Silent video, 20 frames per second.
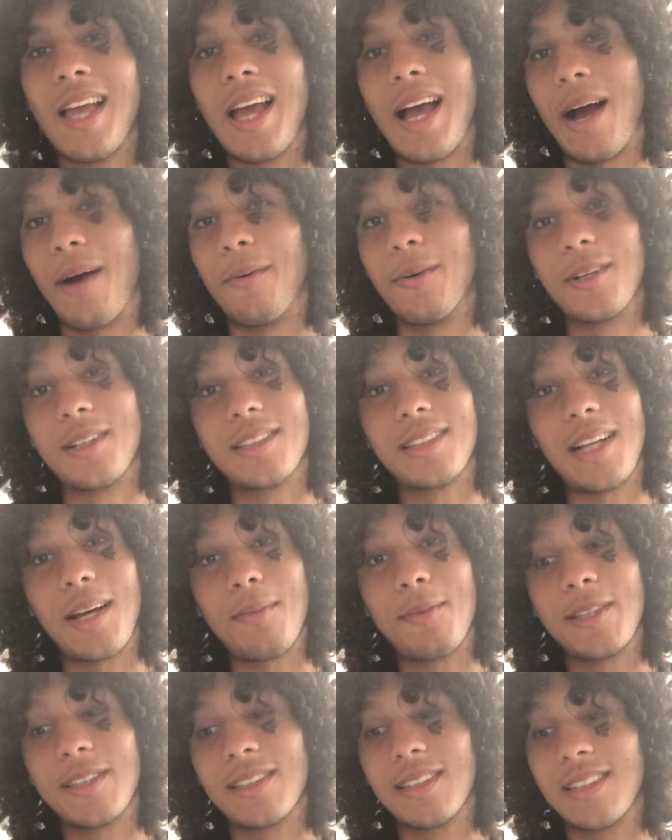And what does that
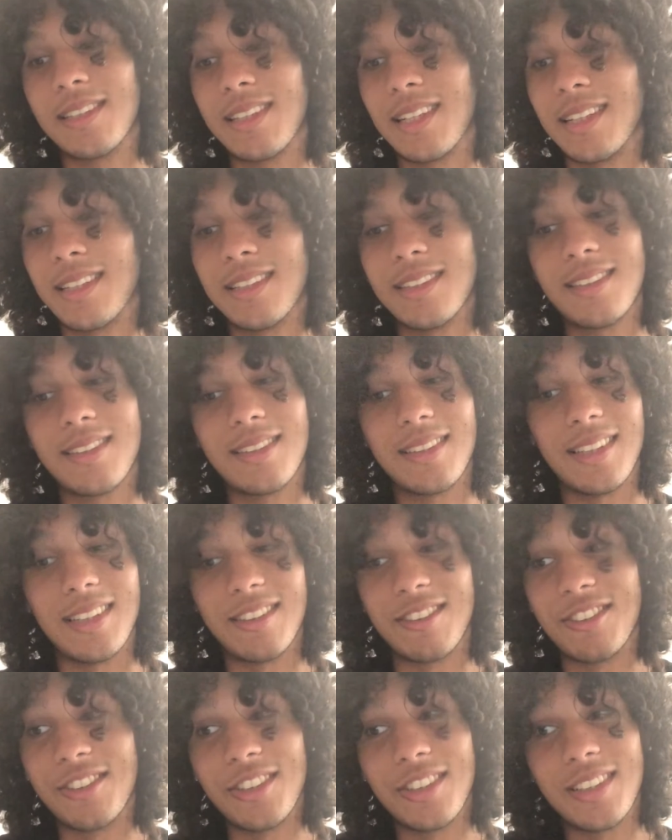basically tell us? It
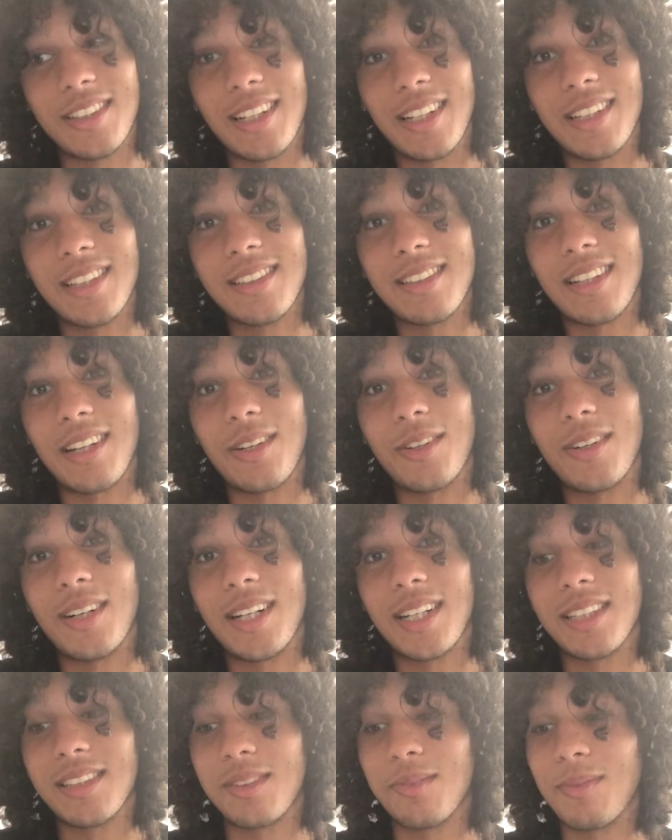should tell us that
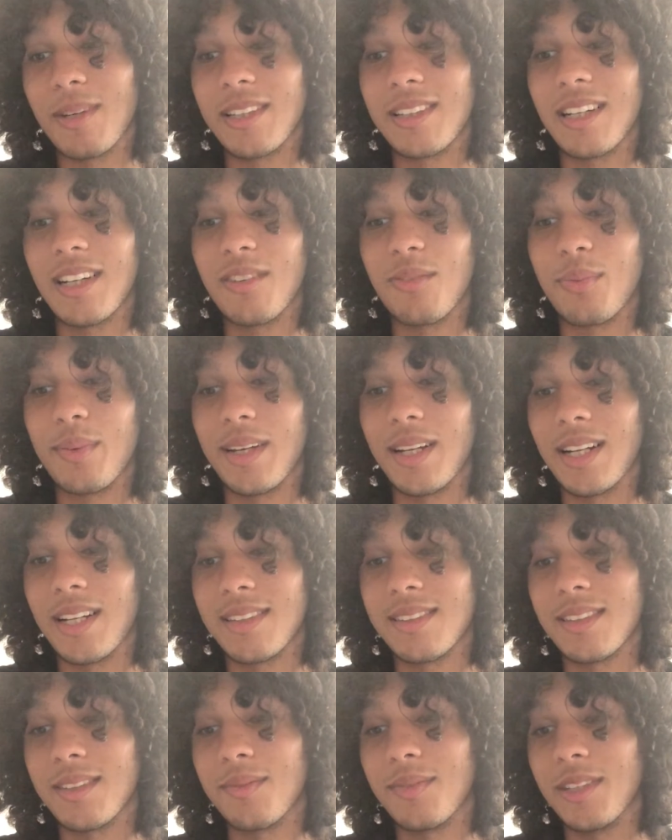Hwang is the better FPL
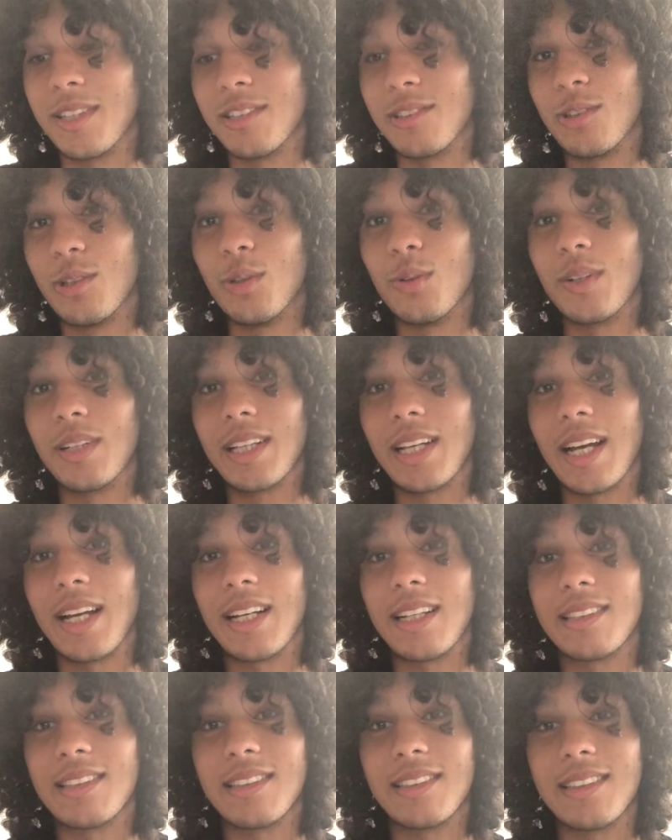asset, because do you want the guy
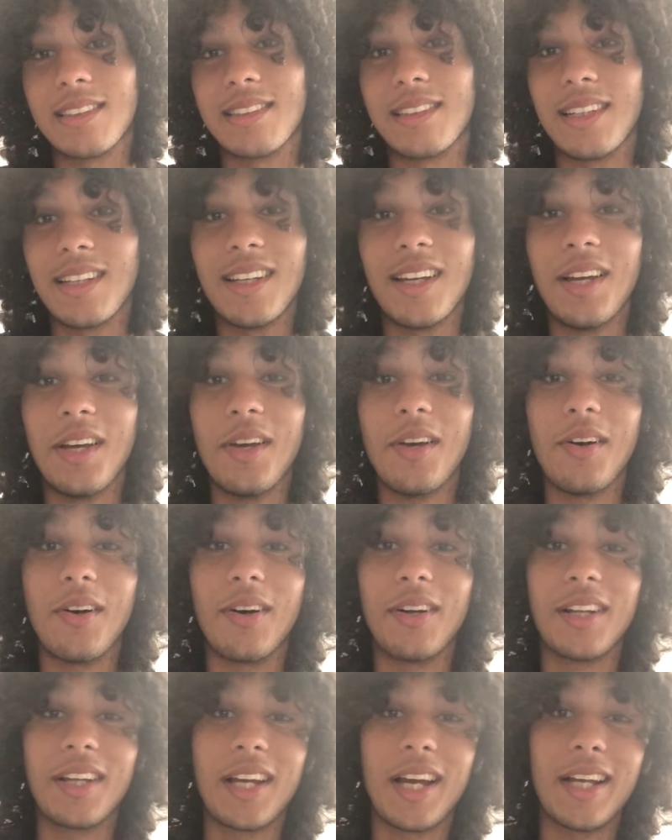that's assisting
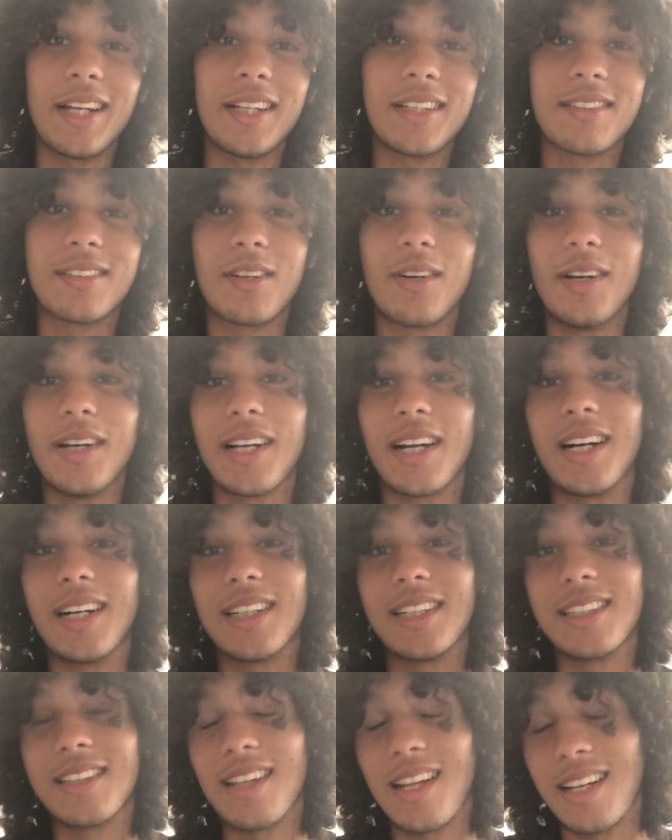or the guy that's scoring? I
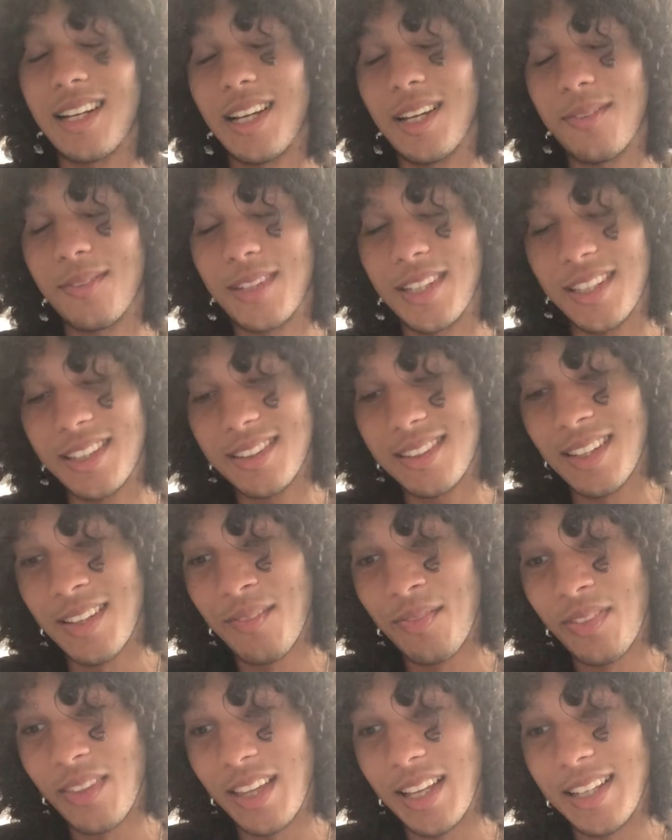understand that Jimenez
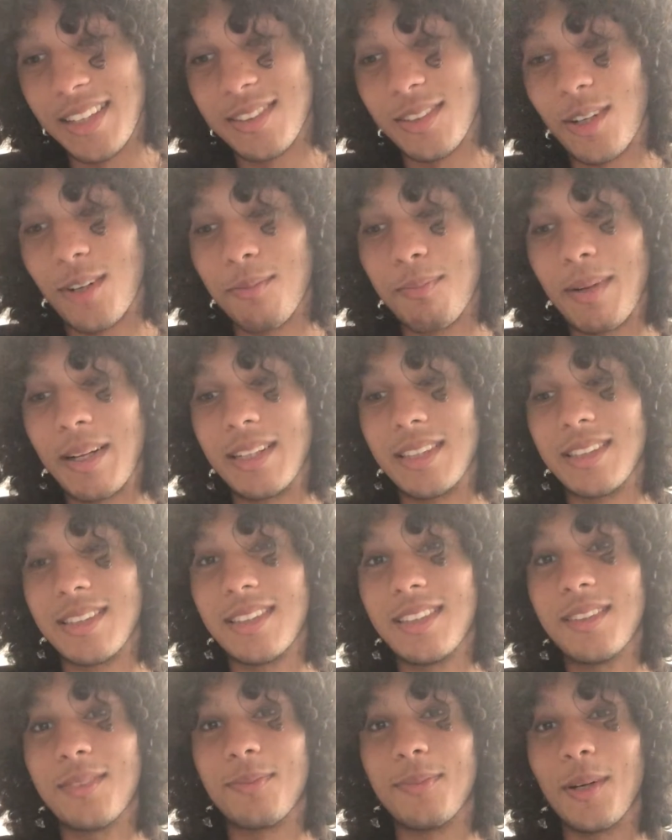is on
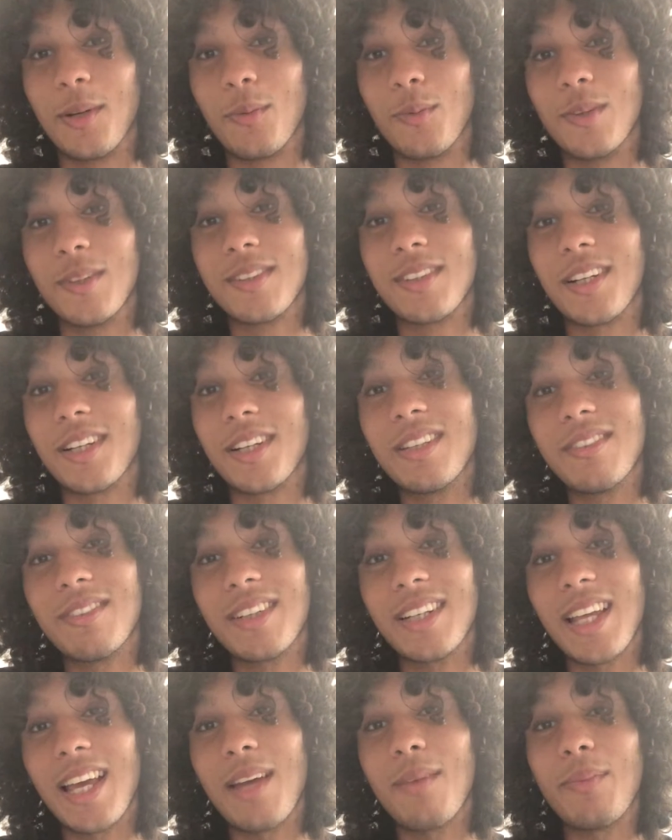penalties, but Wolves
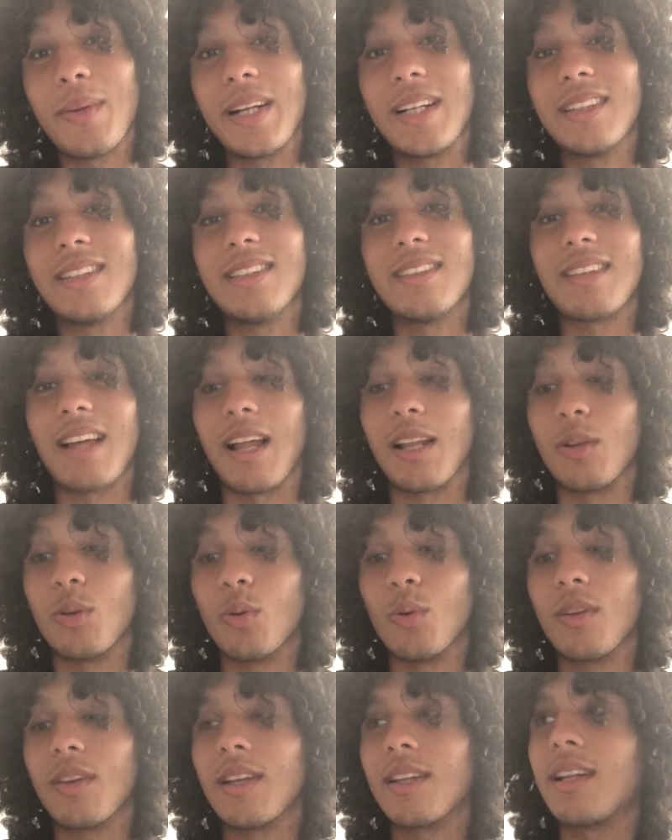even getting penalties. I
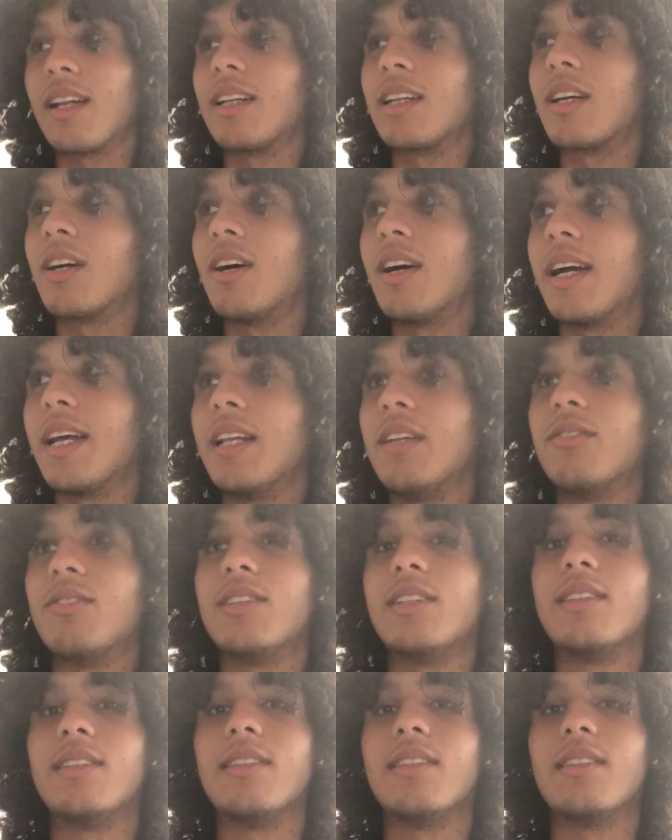don't think that they got any for
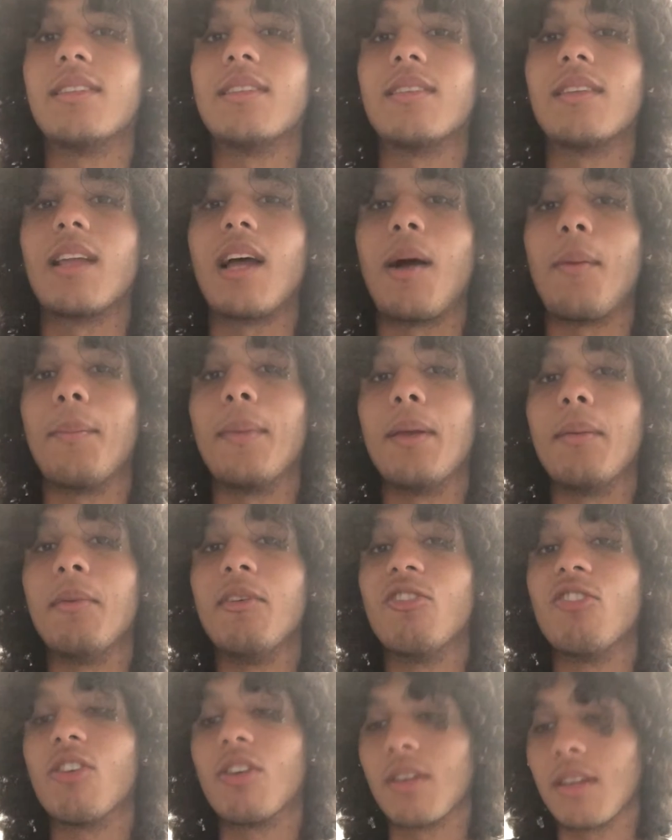the season. I may be
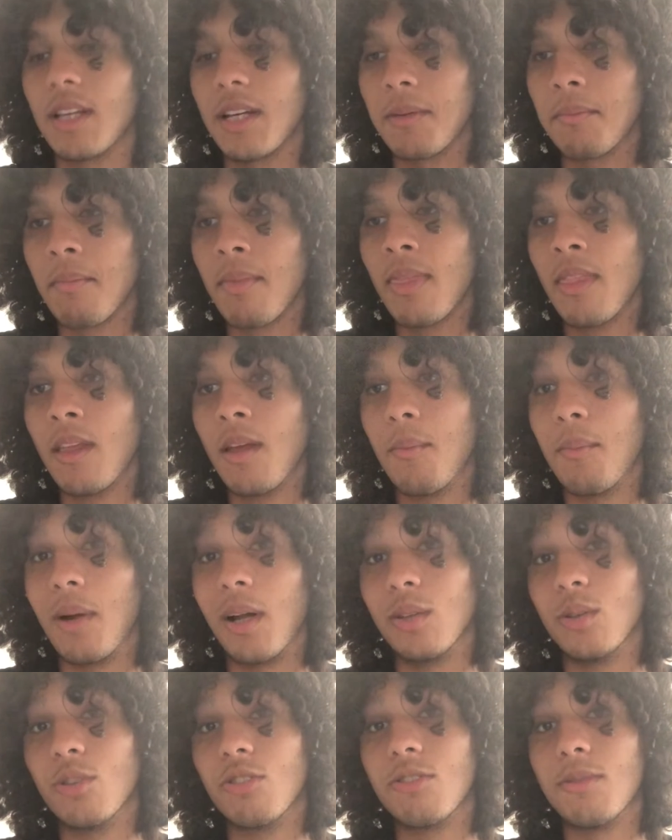wrong there, but
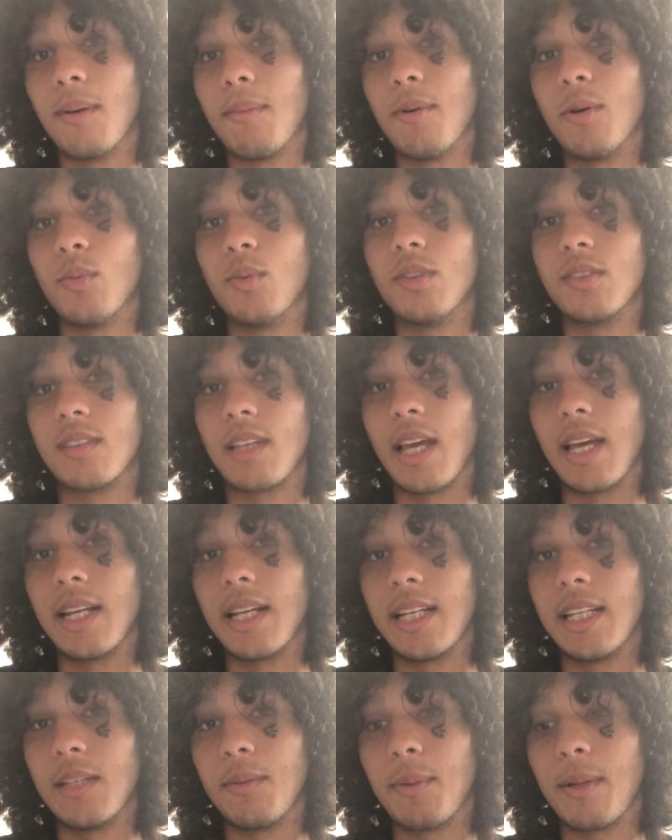I don't remember Wolves
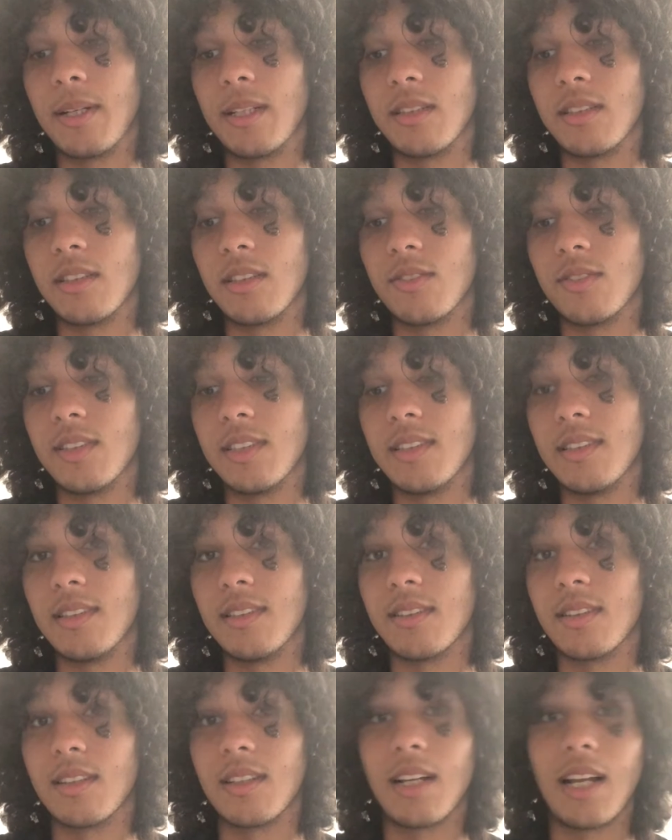getting any penalties for the
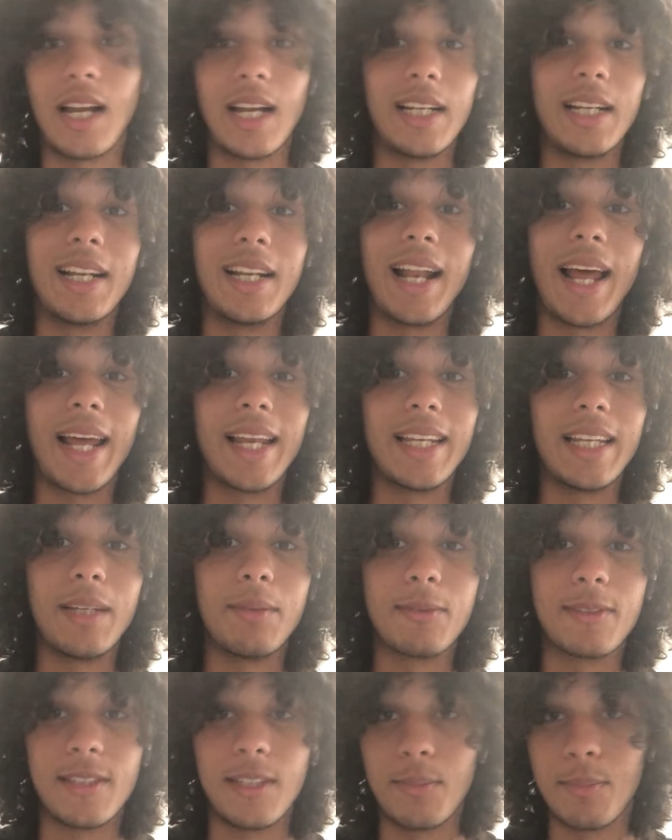season, and they're 9
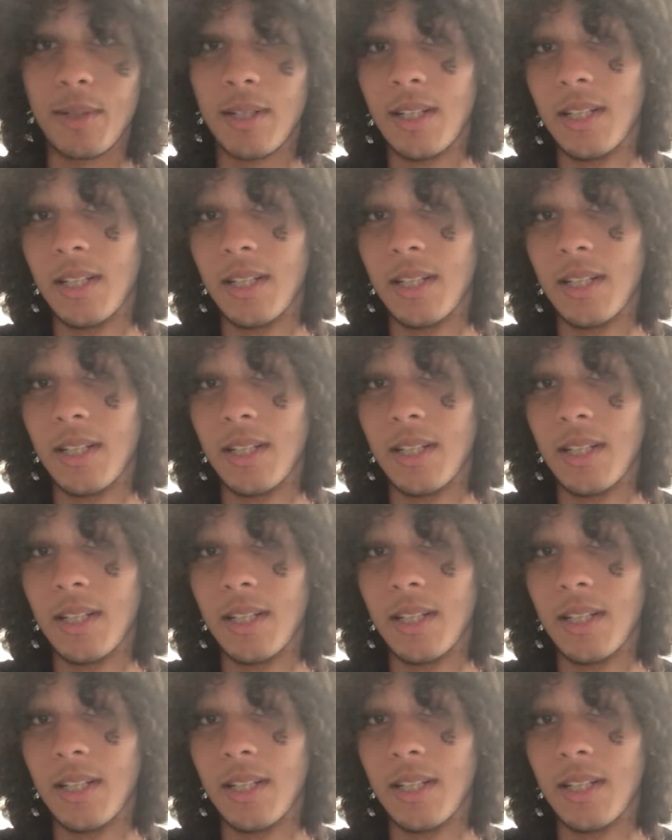games deep.